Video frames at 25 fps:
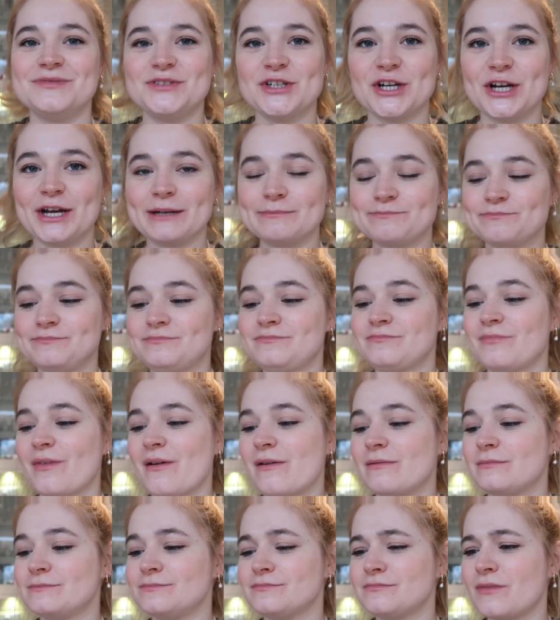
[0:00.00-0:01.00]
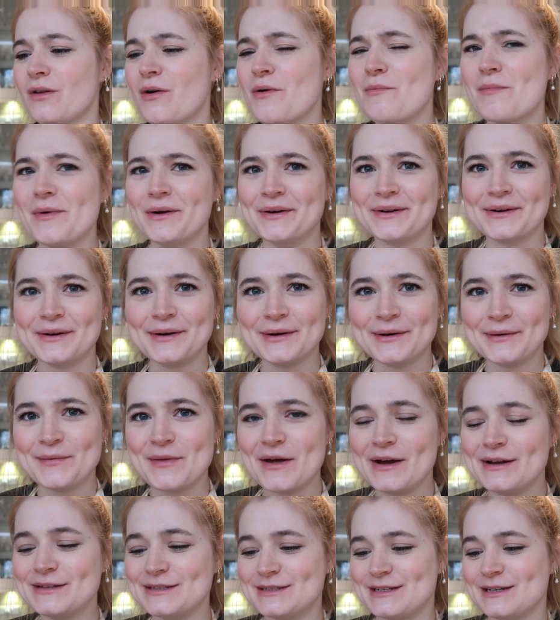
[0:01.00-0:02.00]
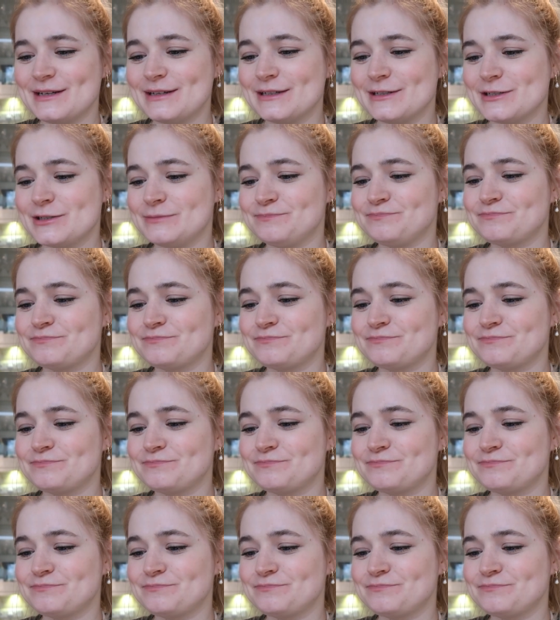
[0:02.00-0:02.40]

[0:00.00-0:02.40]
joking. Oh my god, that's delicious.